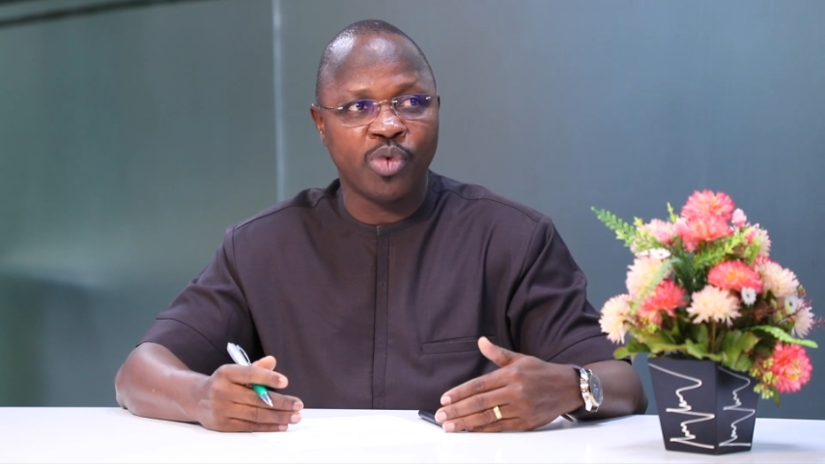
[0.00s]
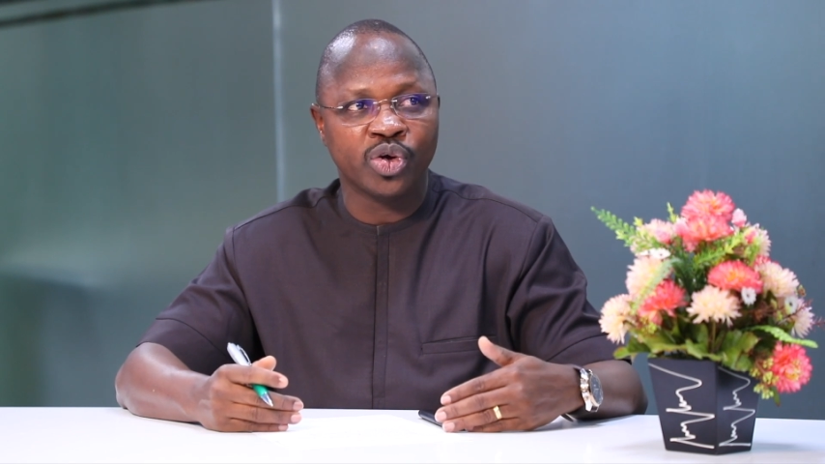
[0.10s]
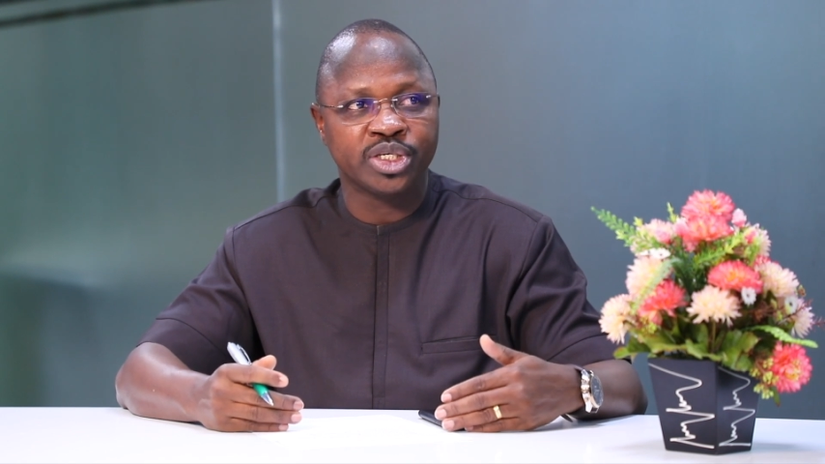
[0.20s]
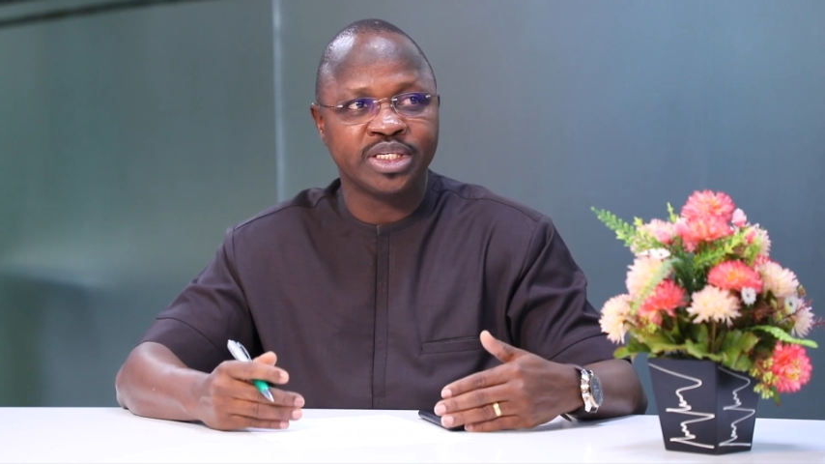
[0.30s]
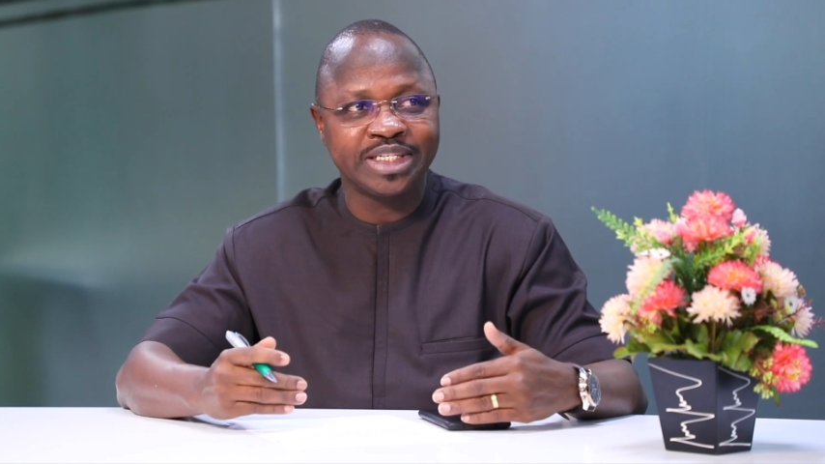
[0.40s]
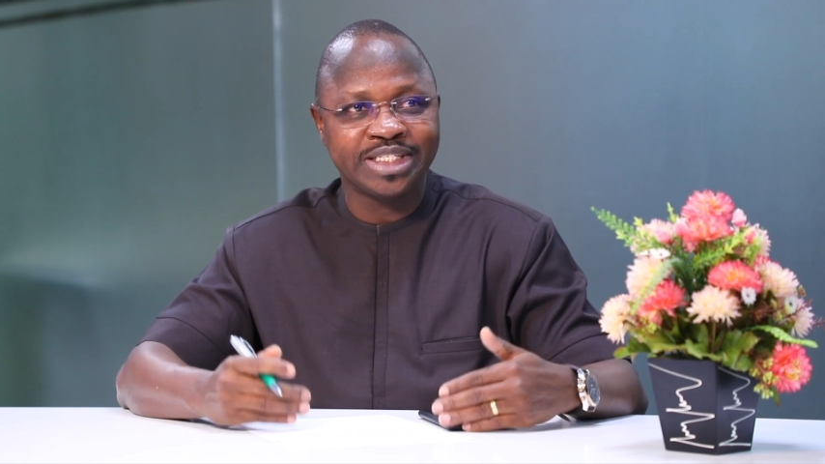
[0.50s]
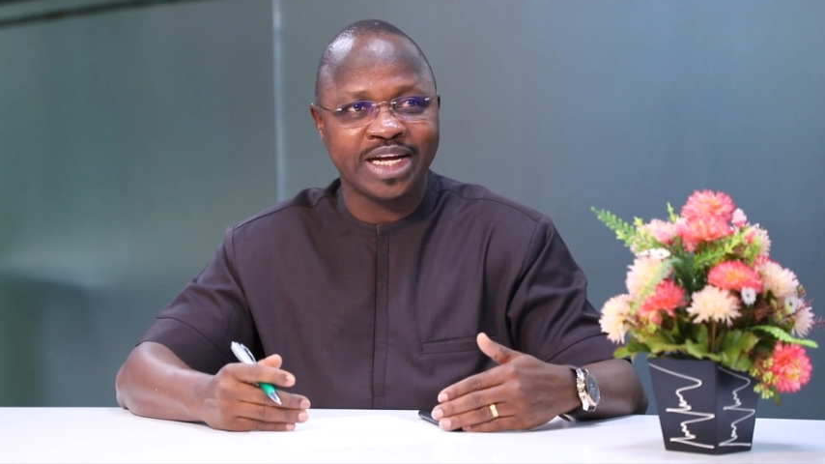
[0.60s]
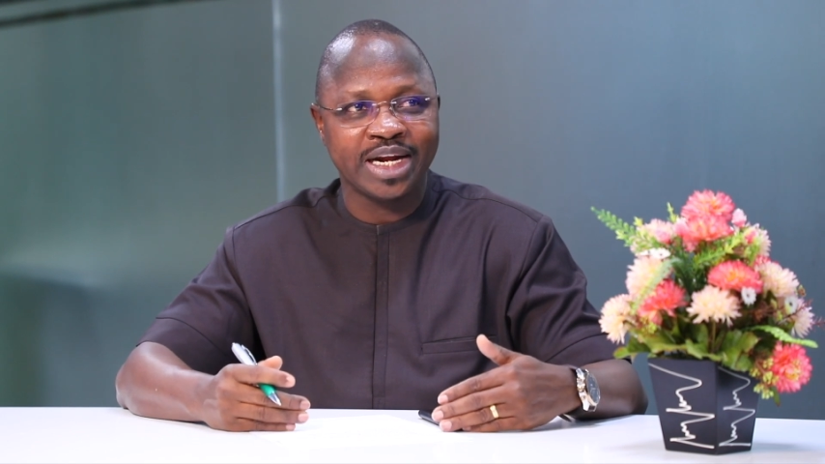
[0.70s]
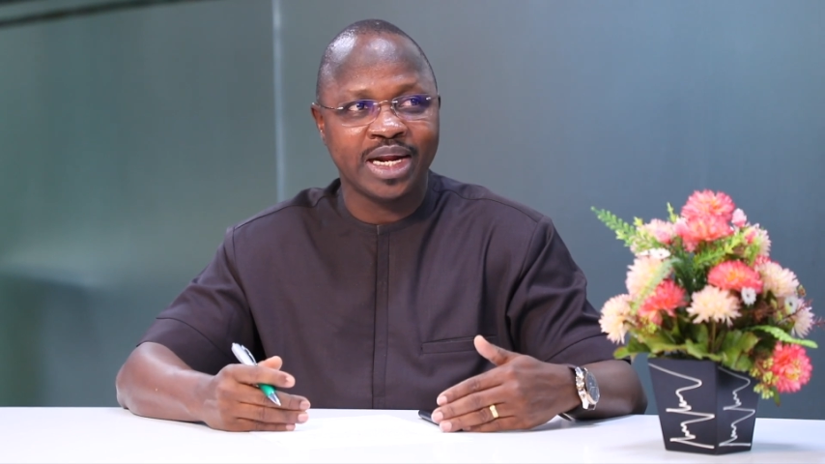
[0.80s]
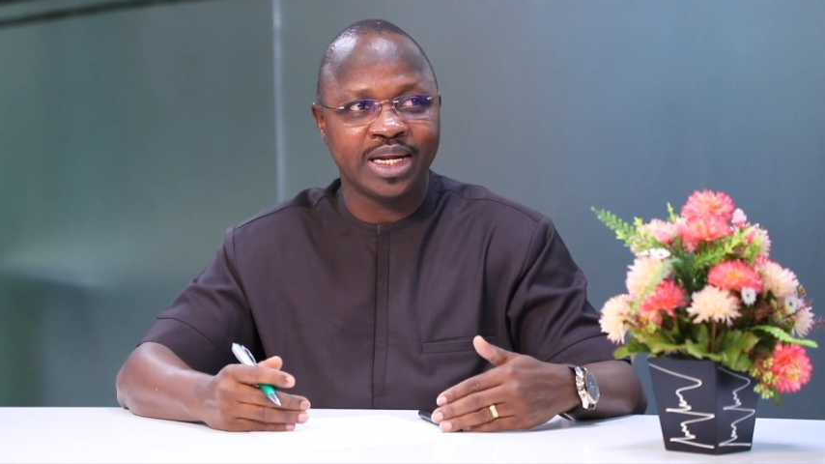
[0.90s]
but
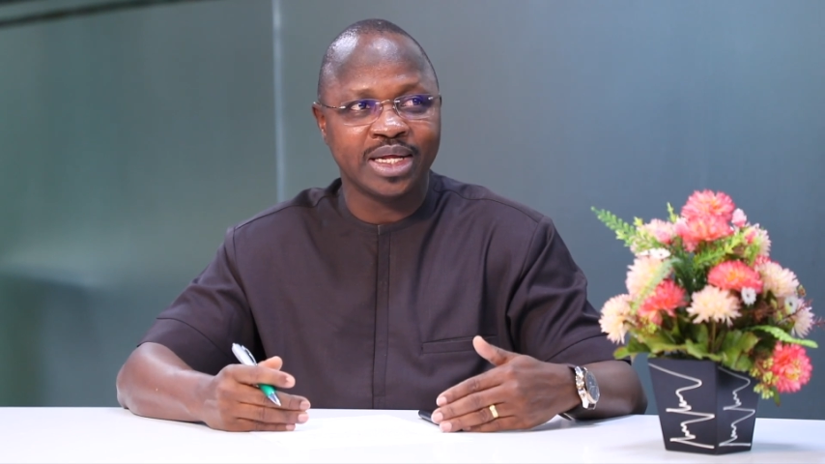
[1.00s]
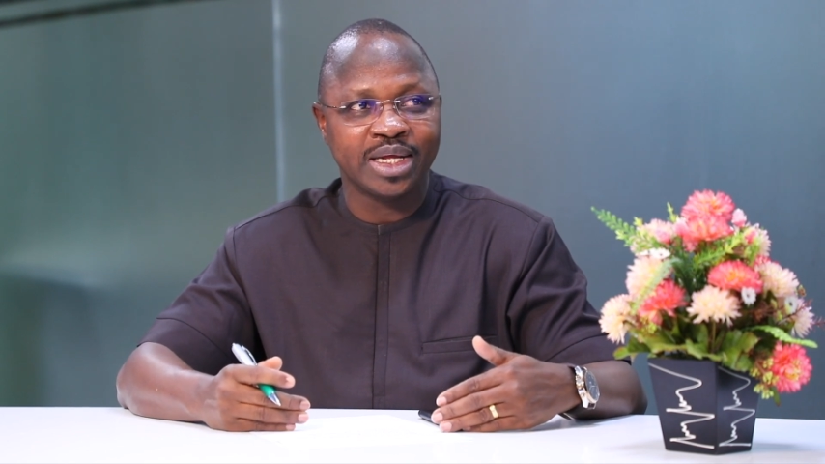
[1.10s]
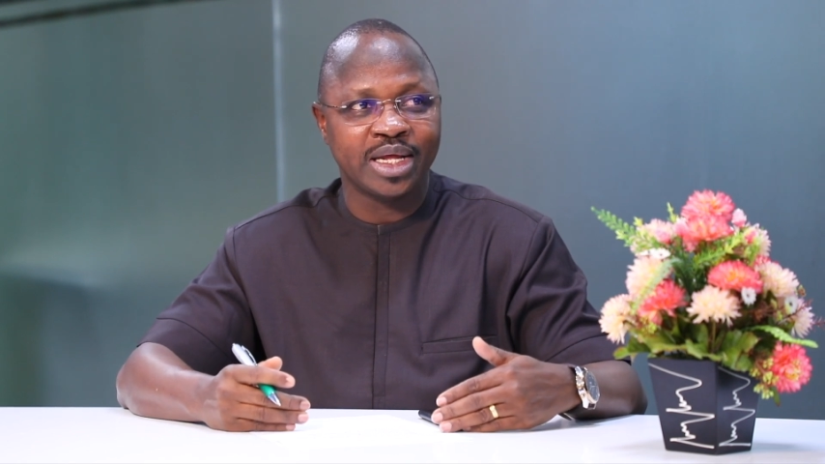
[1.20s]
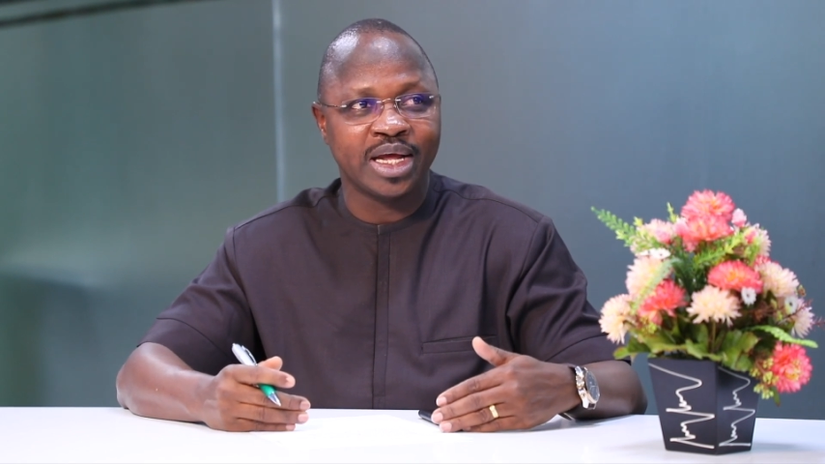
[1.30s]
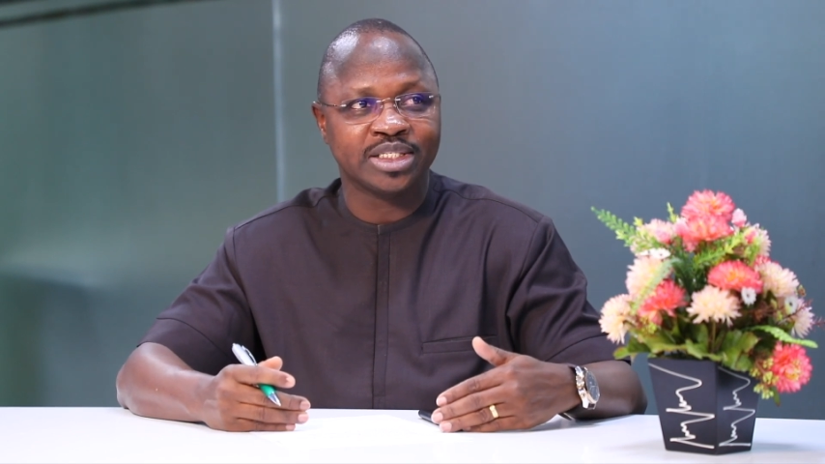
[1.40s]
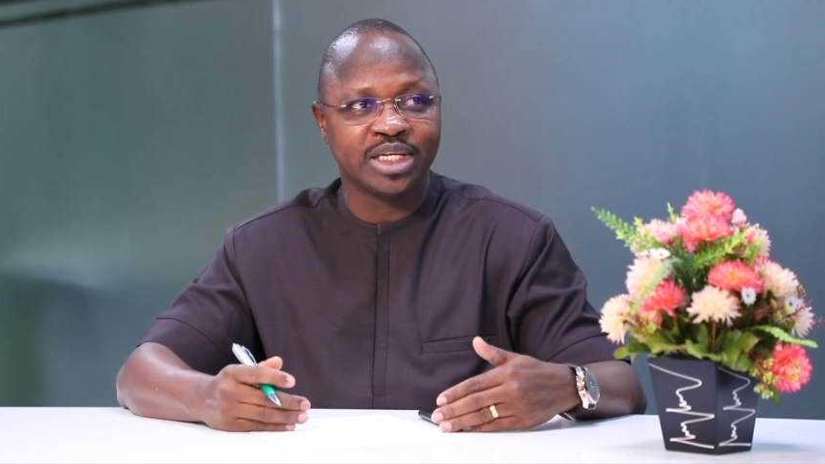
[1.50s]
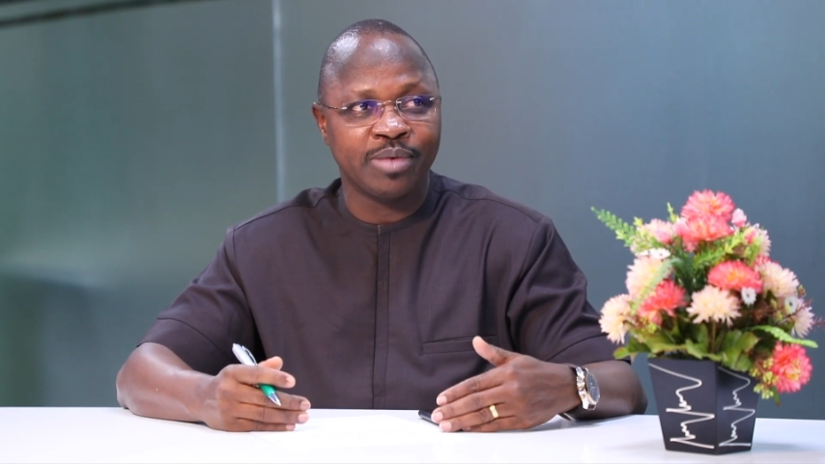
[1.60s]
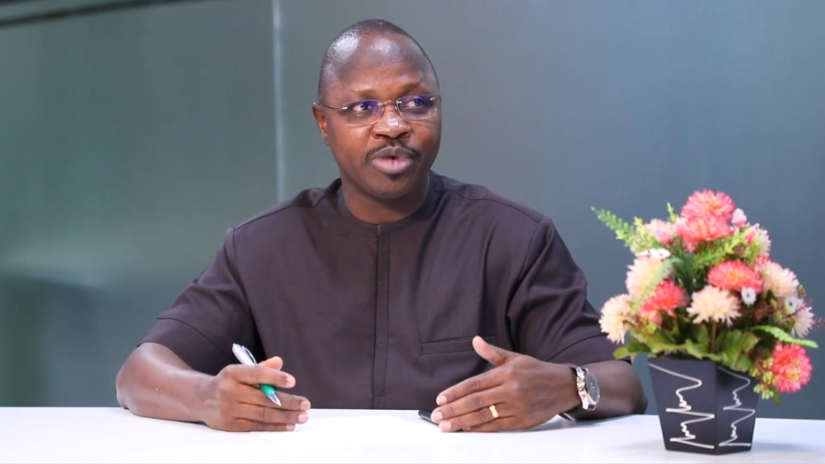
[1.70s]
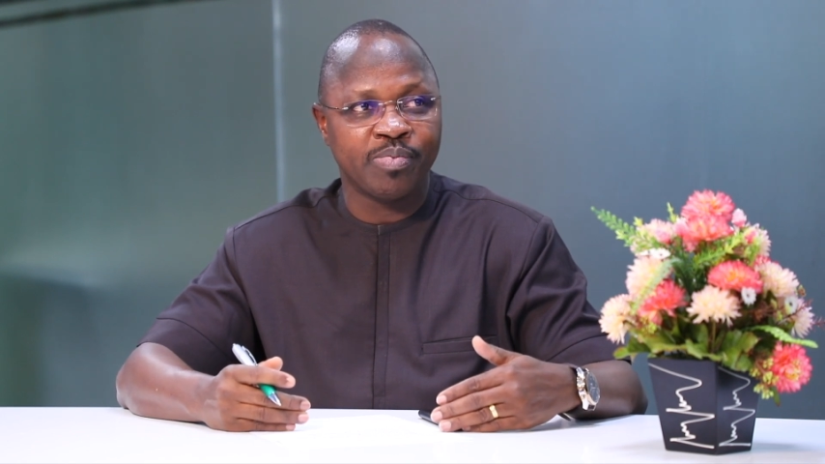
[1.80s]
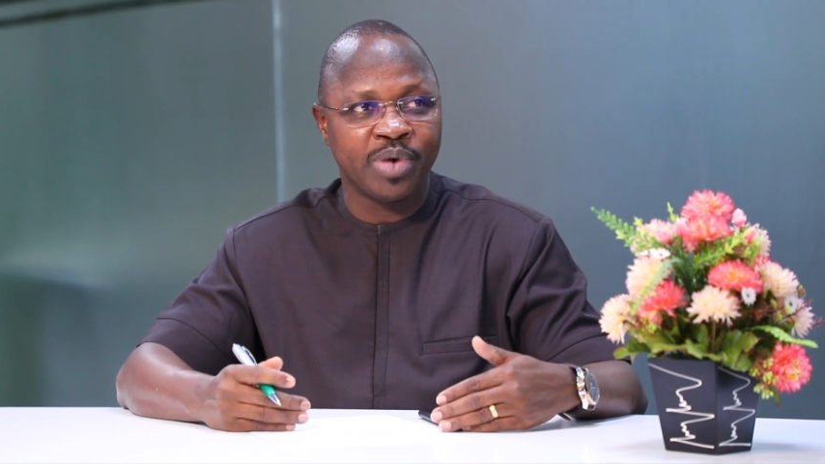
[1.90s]
internally it has
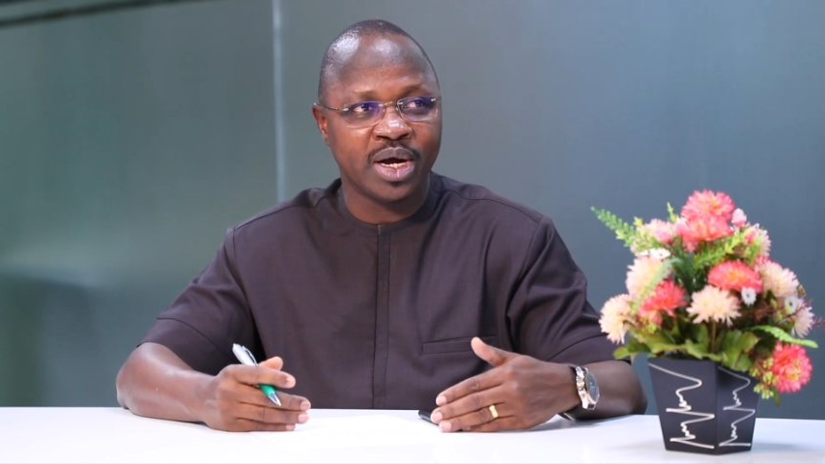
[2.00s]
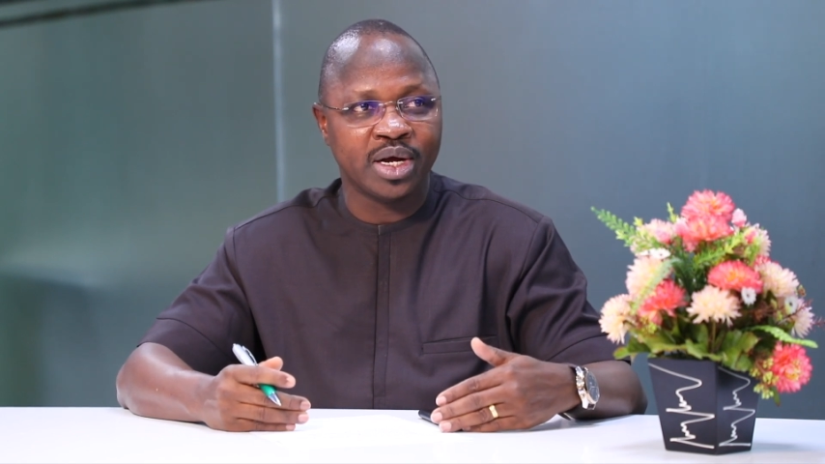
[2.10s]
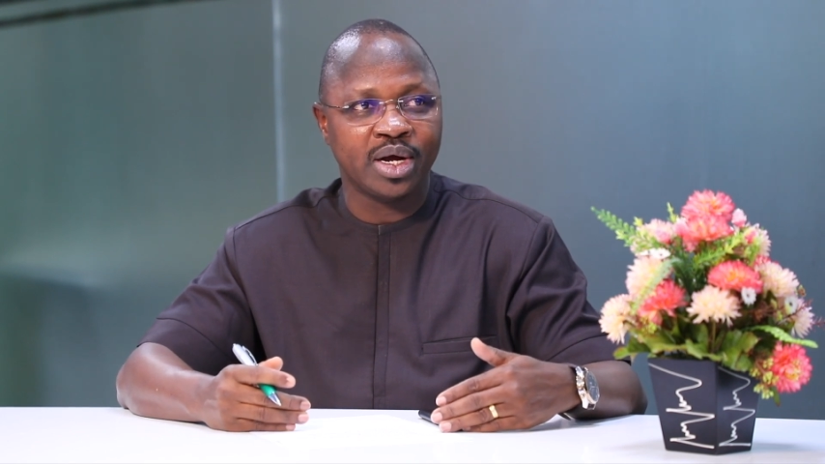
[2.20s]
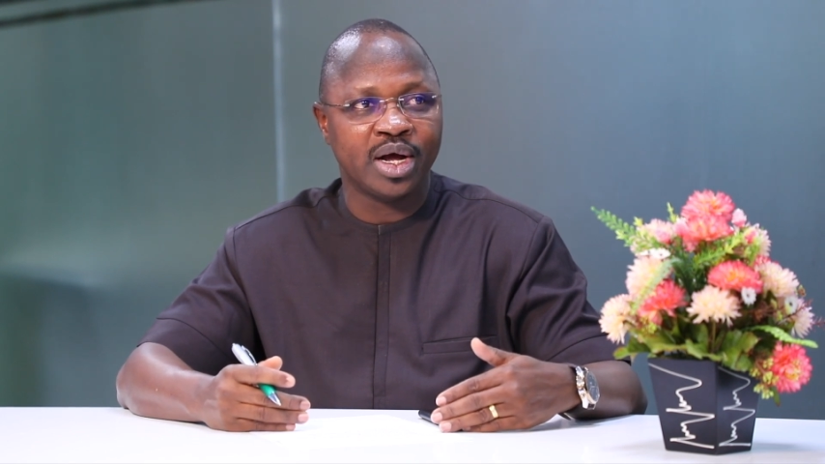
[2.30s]
helped the bank